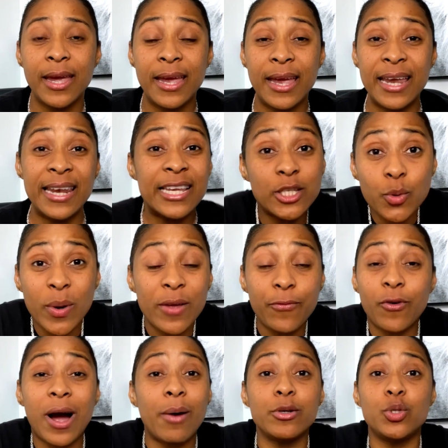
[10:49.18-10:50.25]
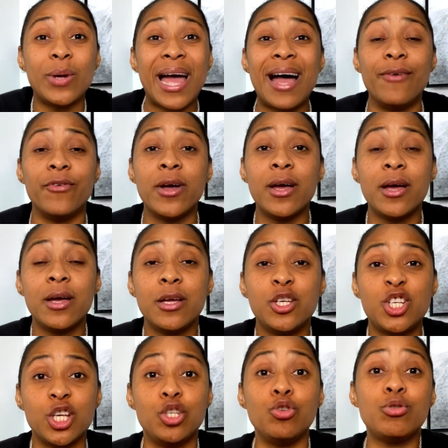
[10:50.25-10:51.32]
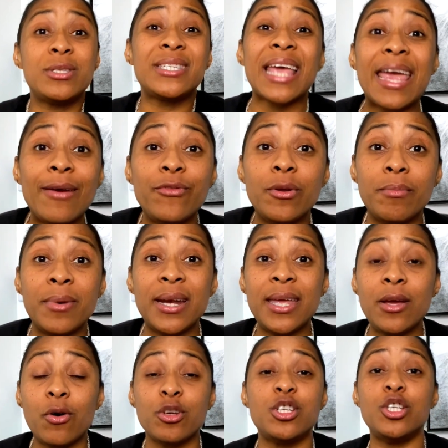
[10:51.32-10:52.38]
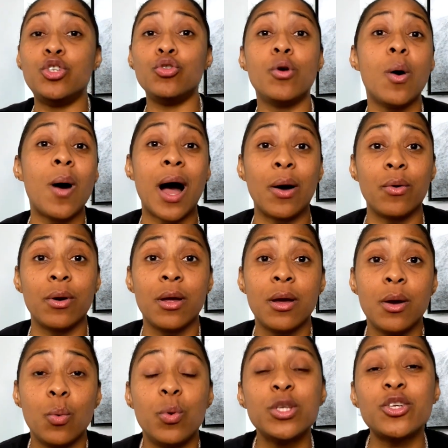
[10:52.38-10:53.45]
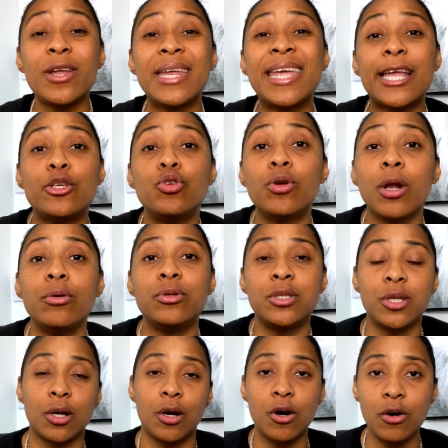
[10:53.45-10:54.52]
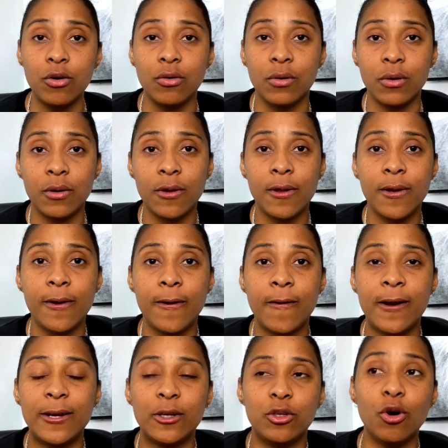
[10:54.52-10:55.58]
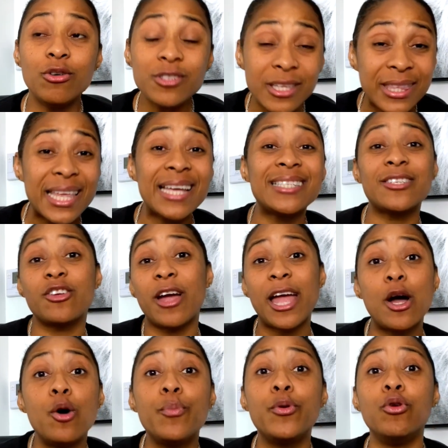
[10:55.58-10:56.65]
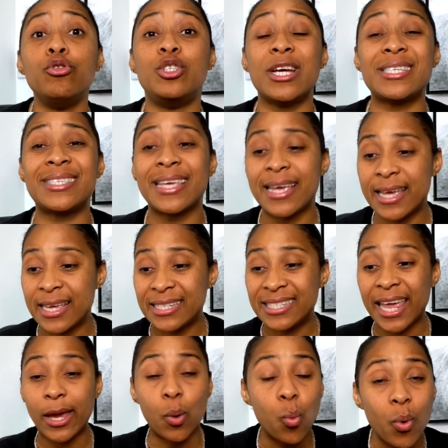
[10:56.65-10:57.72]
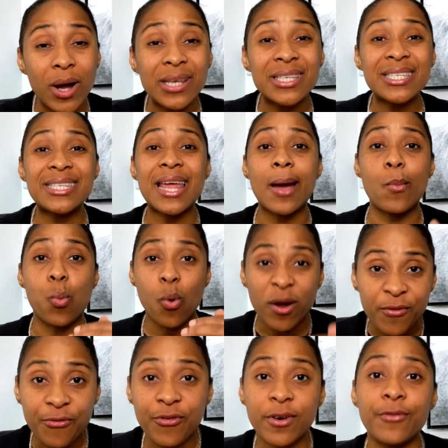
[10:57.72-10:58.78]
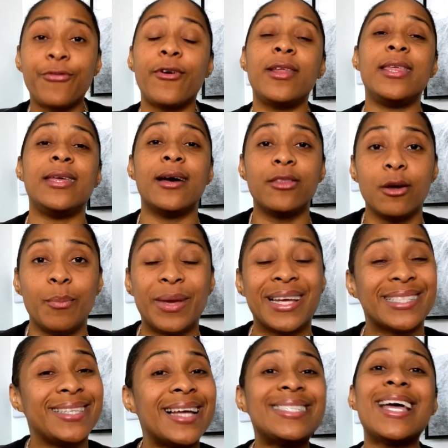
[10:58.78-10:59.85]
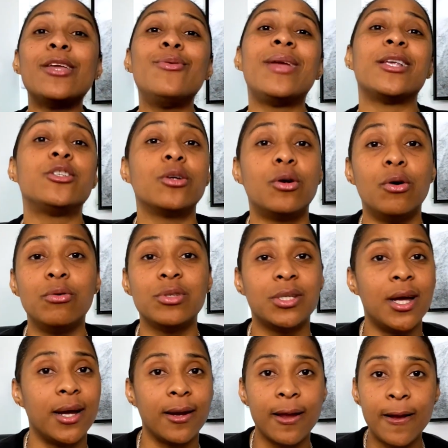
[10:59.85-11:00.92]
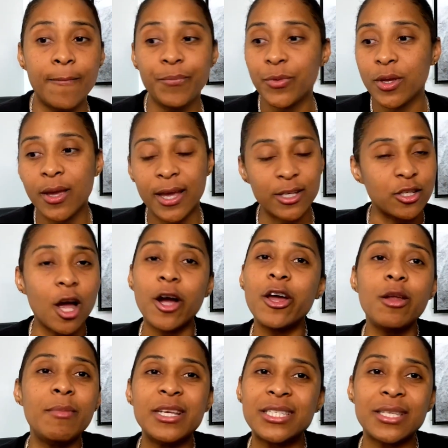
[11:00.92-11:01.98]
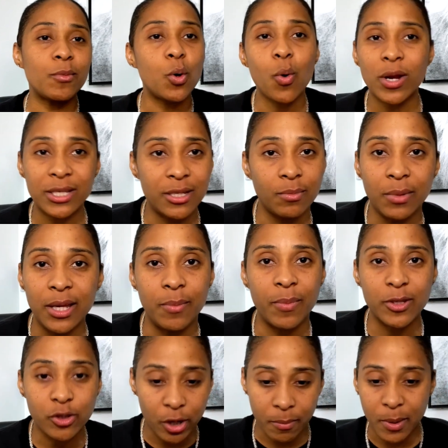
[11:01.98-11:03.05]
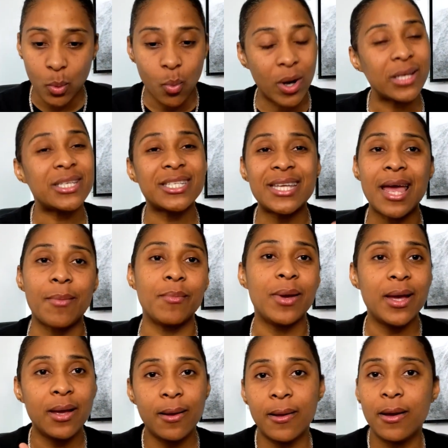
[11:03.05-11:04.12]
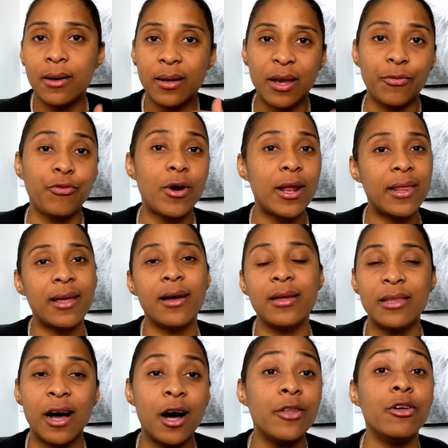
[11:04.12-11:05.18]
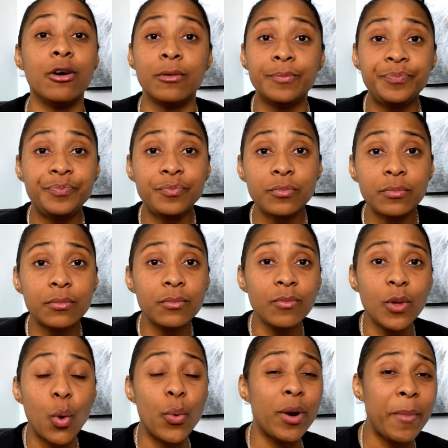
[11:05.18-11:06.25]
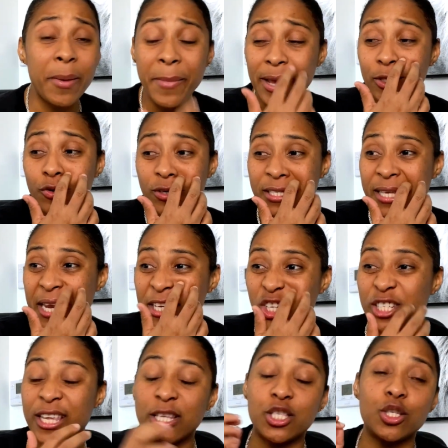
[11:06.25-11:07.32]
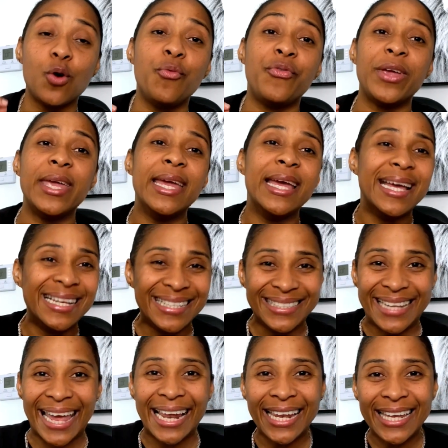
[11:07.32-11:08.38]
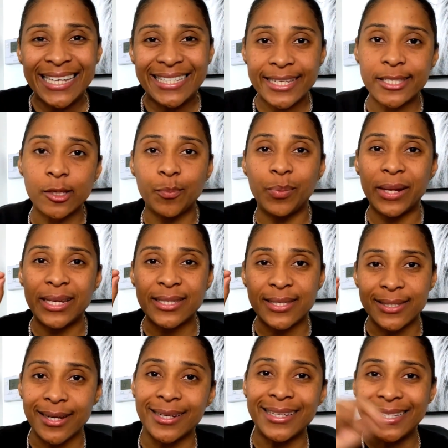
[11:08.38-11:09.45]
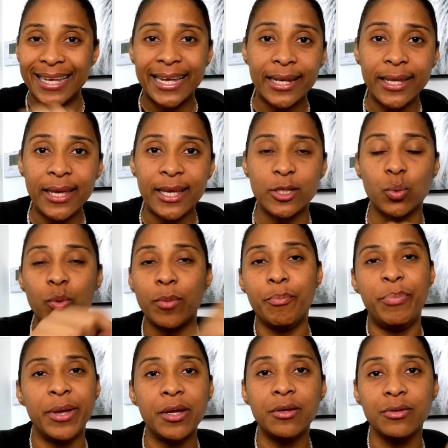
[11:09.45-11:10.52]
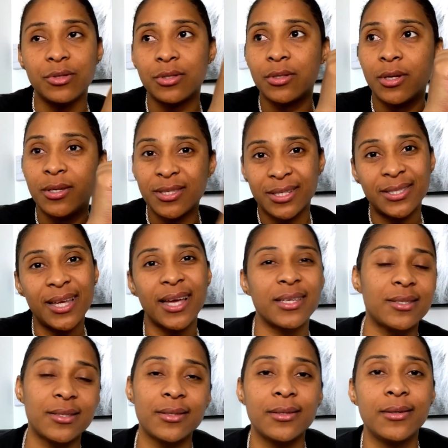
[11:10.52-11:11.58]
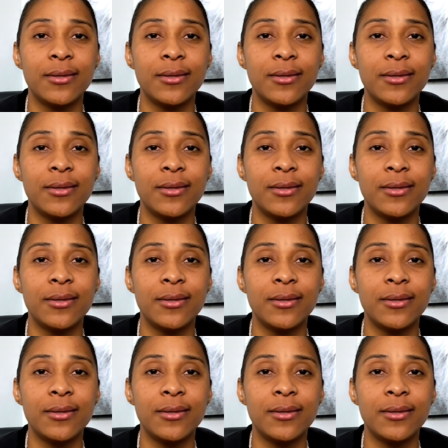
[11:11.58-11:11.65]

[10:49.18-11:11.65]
In this 24 hours you have, should you save the money or should you go out? What's going to get you closer to the goal? Those are things that's going to help you just take one step, one foot in front of the other, because that's how you get your goals done. It's not going to be quantum leap. It's going to be one step in front of the, the other one of my mentors said, she said, Sophie, daily disciplines done daily is what builds success.